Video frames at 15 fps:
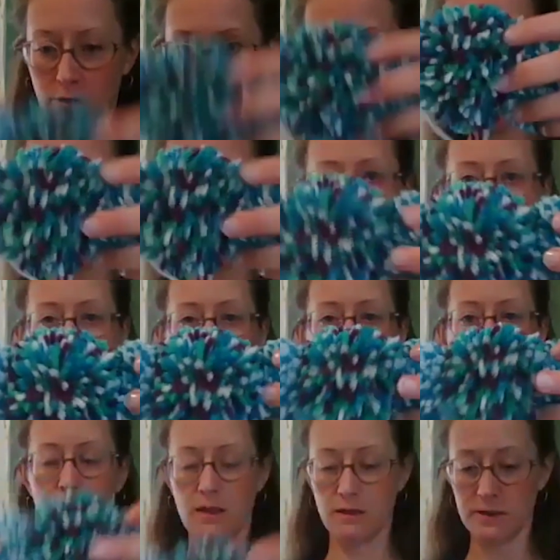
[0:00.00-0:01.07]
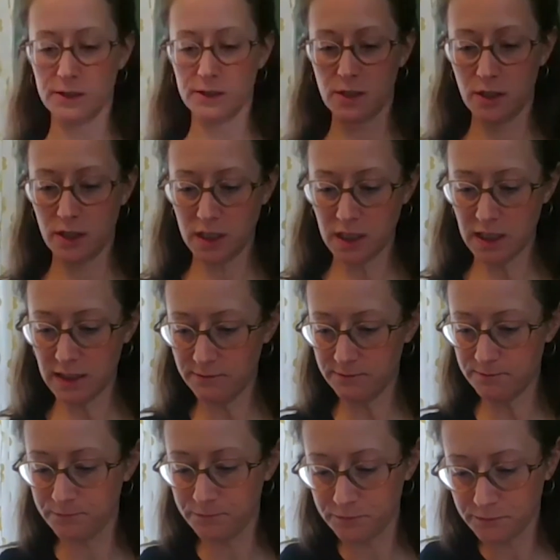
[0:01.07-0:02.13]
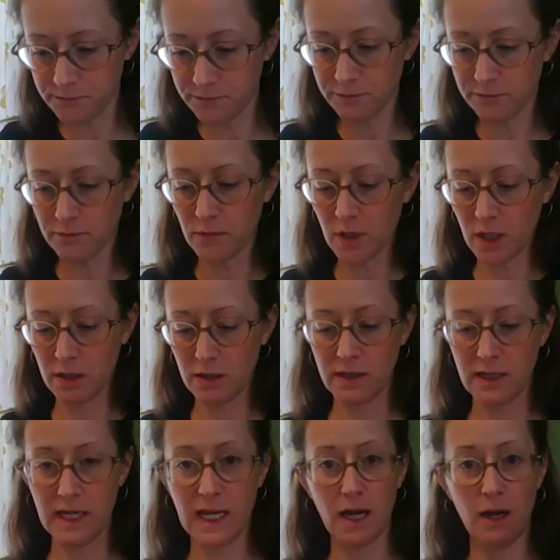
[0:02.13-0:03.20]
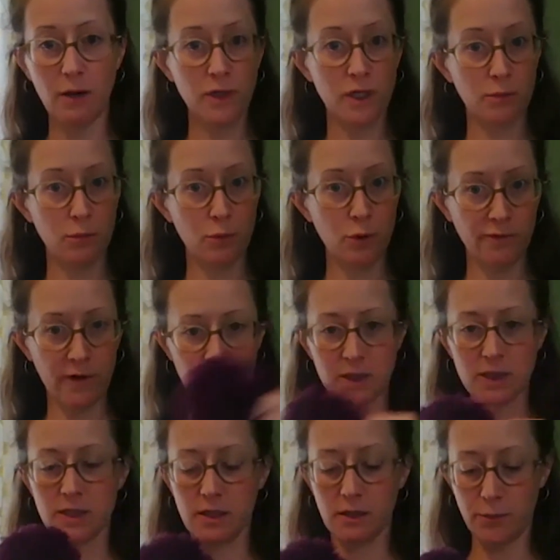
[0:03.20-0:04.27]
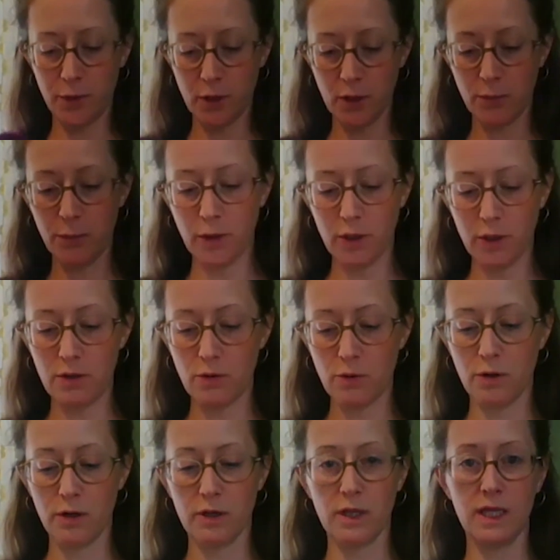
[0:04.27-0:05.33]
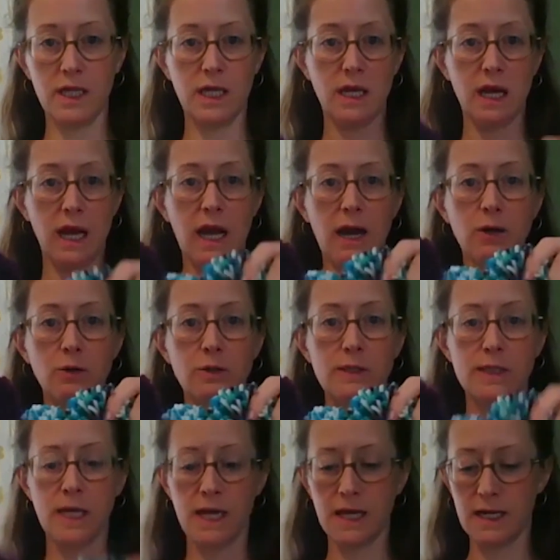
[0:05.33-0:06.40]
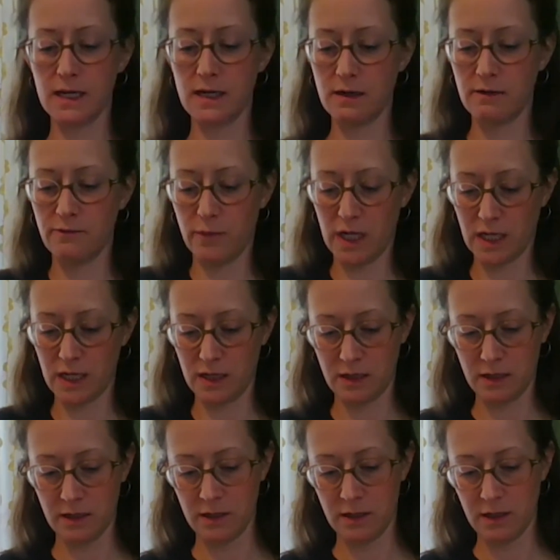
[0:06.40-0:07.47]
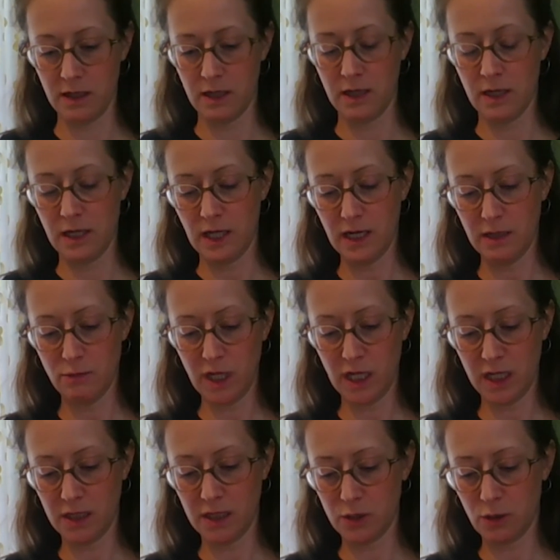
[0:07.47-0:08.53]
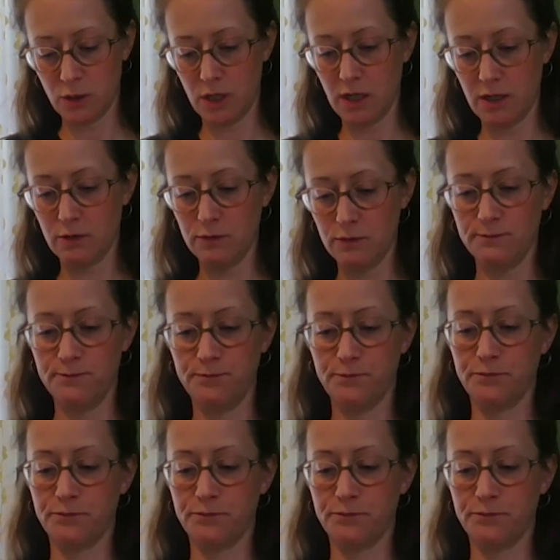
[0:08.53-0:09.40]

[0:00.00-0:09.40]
Okay, that looks good. Now I'm going to move on to the purple, or the outside of my headband crown.